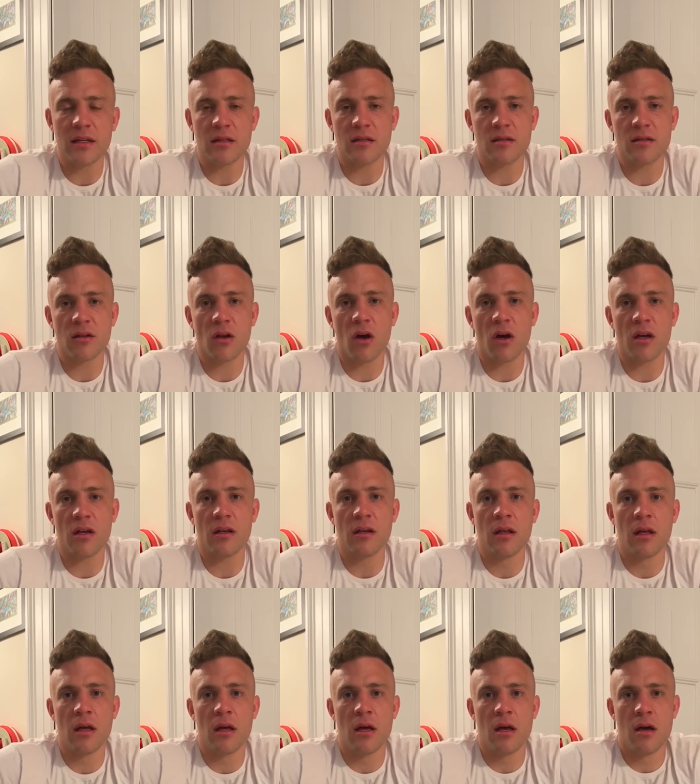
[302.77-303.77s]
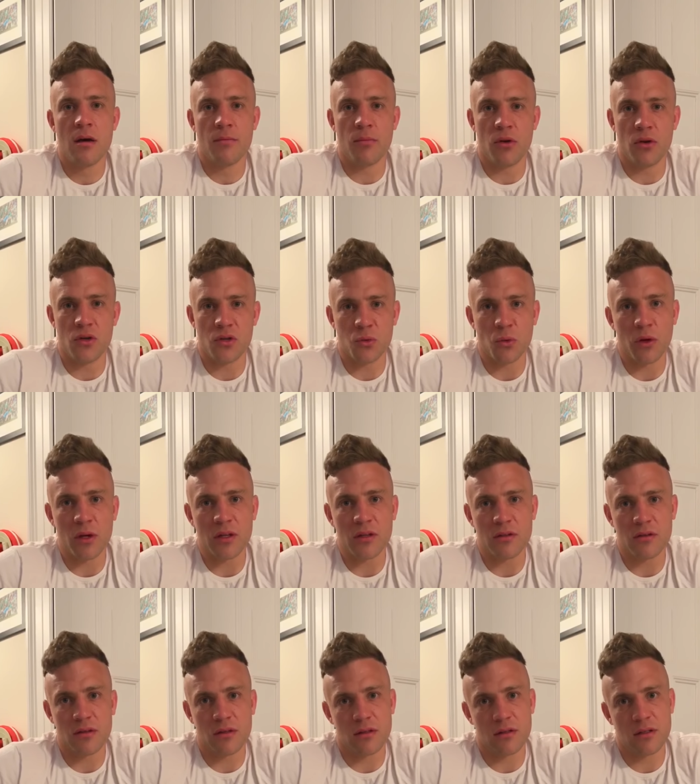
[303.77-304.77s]
in sight, but I just wanted
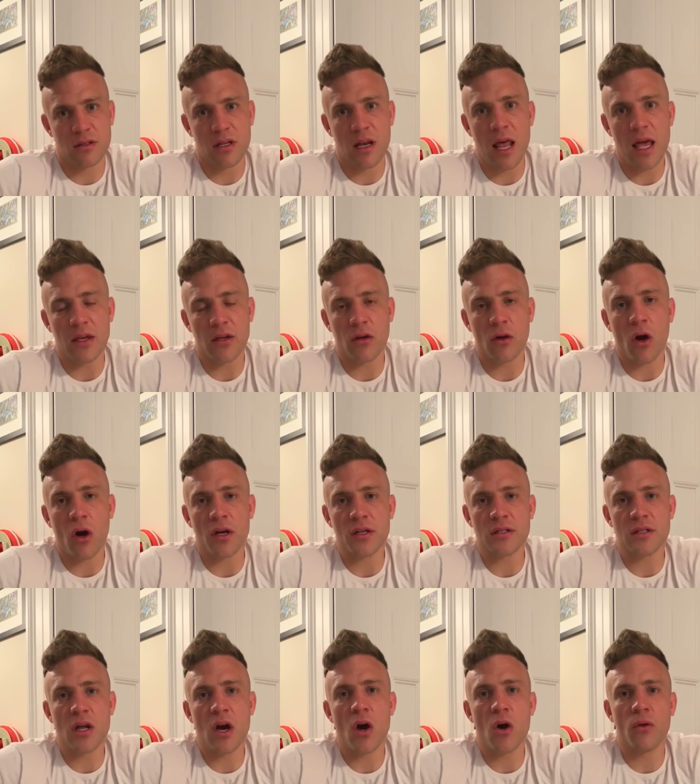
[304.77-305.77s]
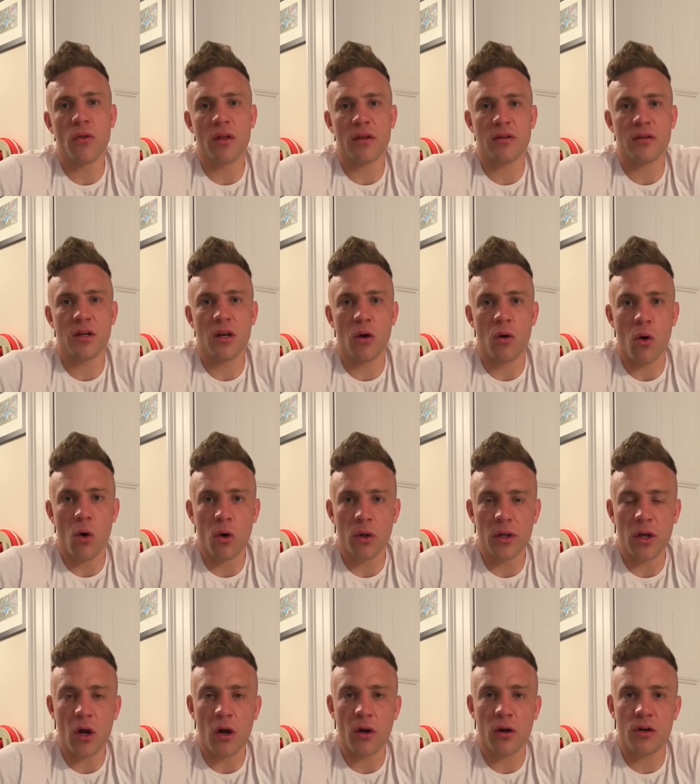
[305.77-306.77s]
to let you guys know that you know all
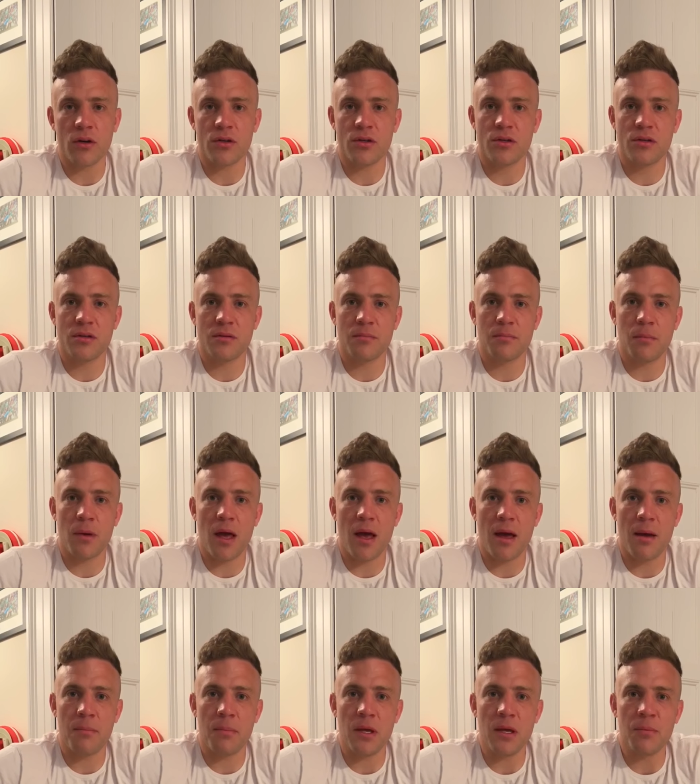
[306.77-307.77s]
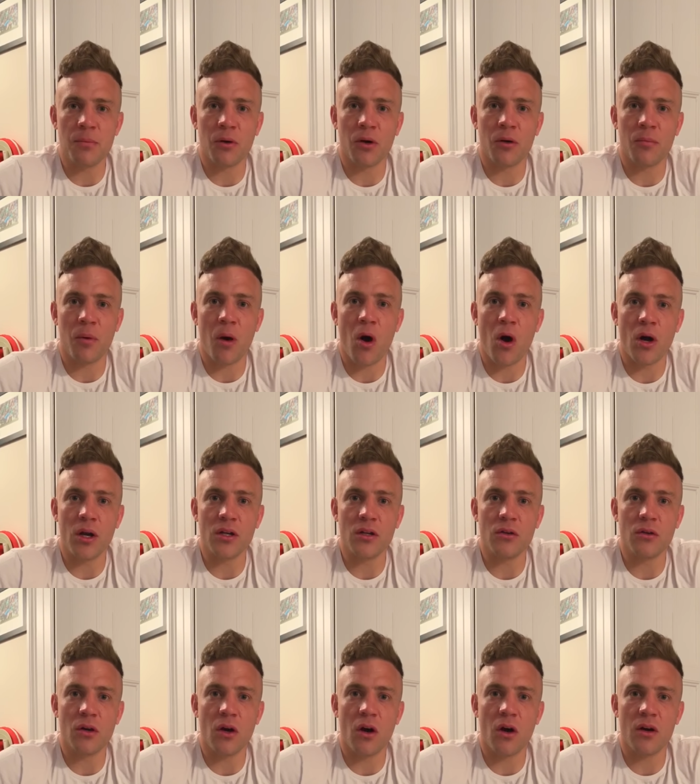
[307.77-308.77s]
the Irish uh, people are behind
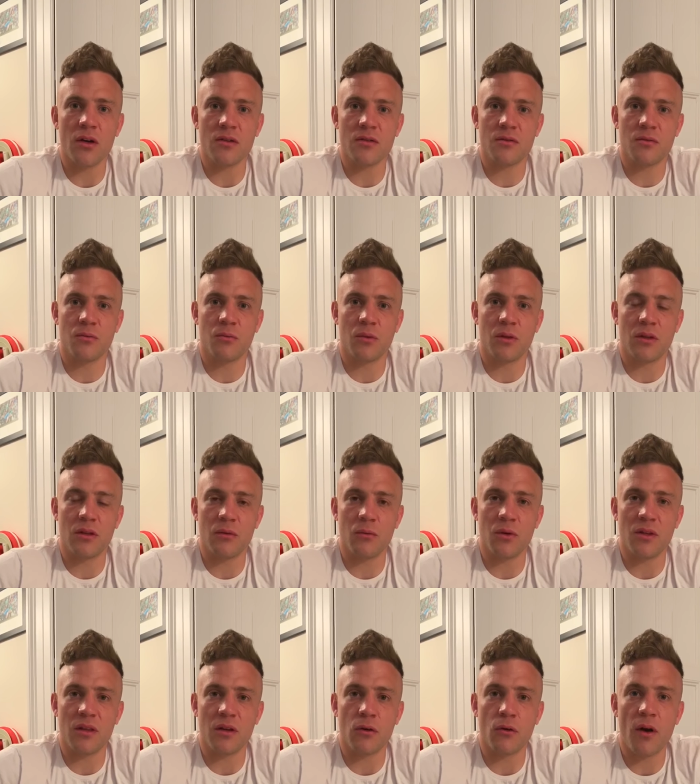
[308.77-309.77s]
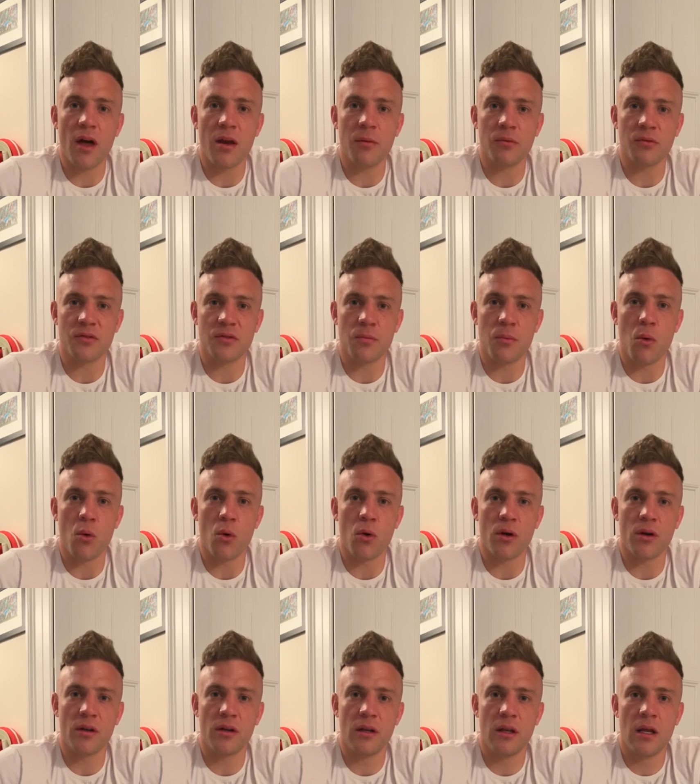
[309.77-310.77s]
you guys with, with incredible
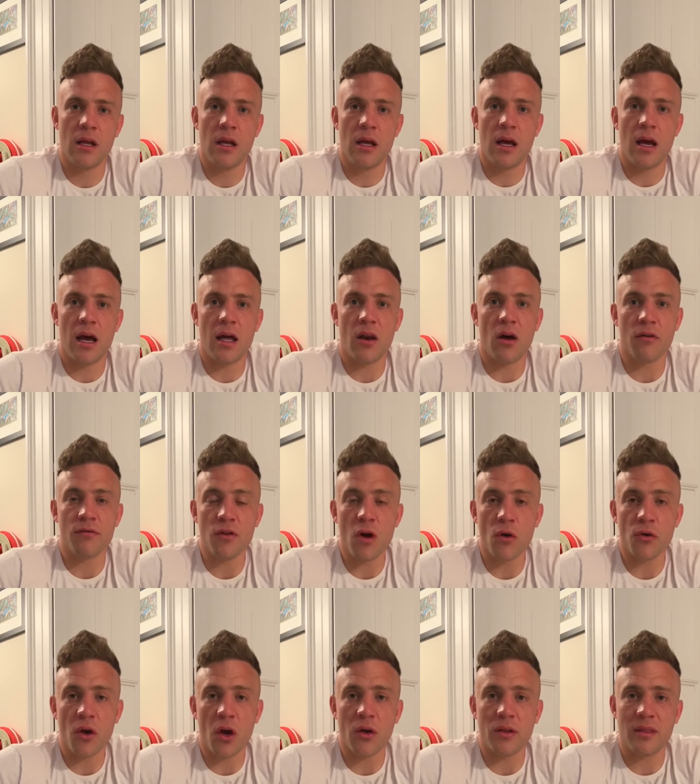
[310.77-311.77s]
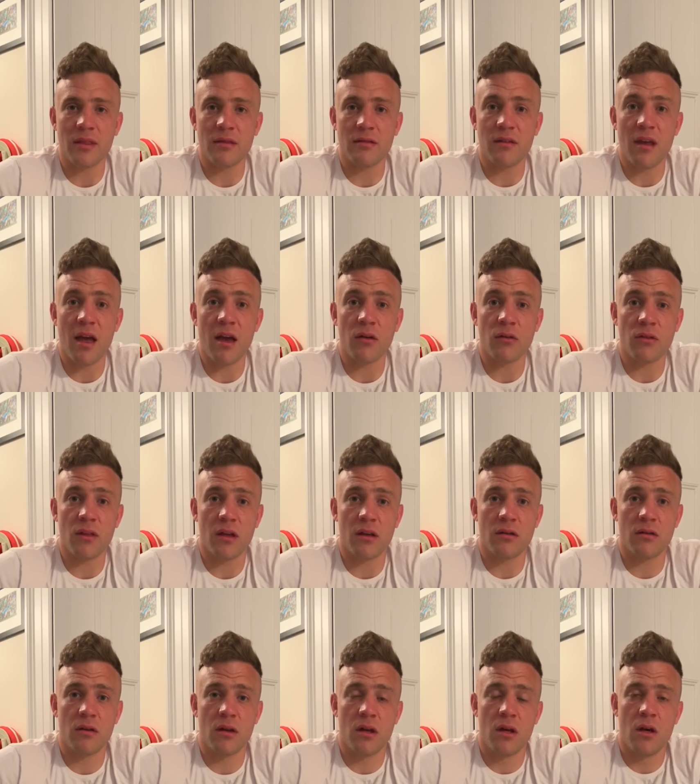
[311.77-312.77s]
support, and I've no doubt, doubt
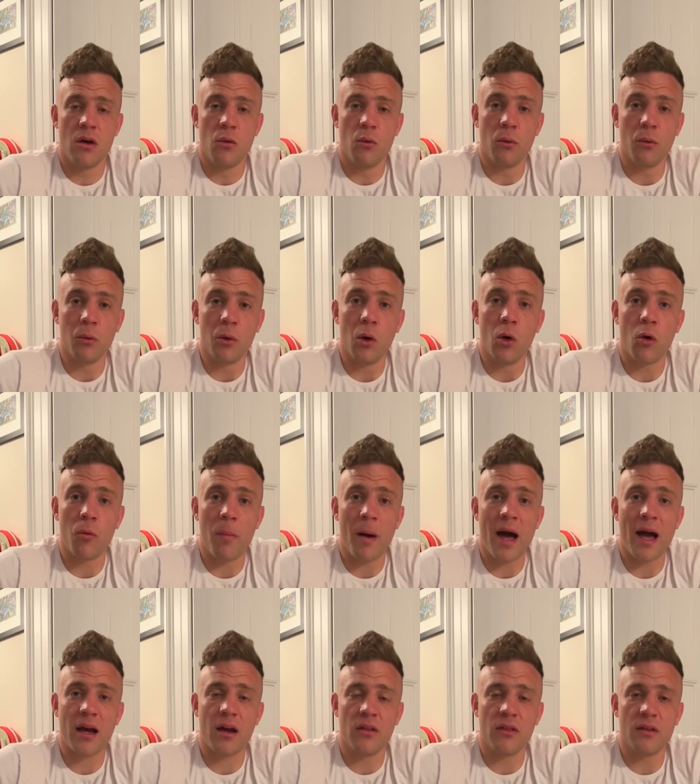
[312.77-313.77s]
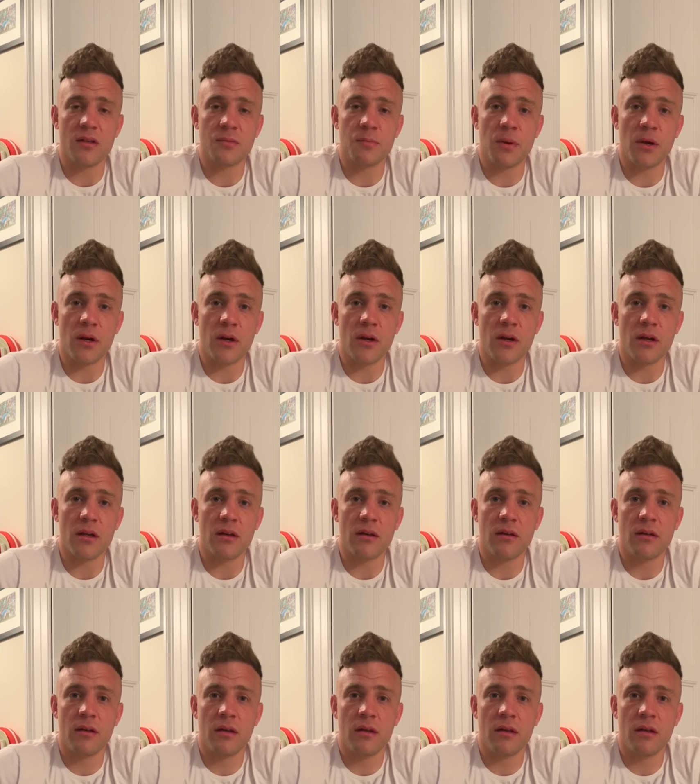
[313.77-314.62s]
that we will look back on this period